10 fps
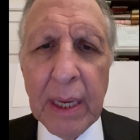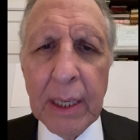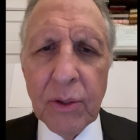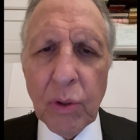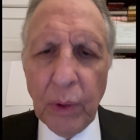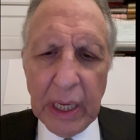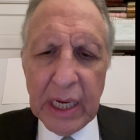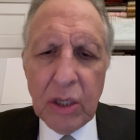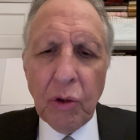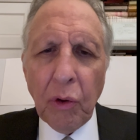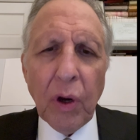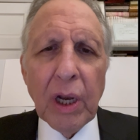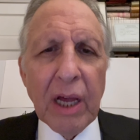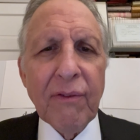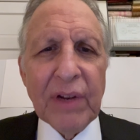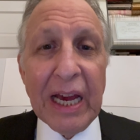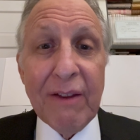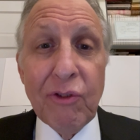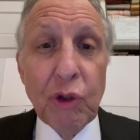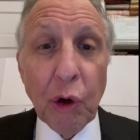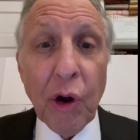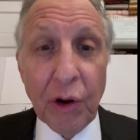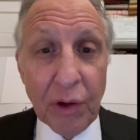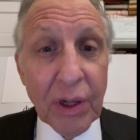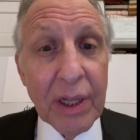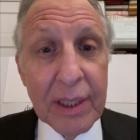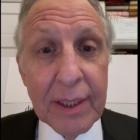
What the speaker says: So in your love life journal,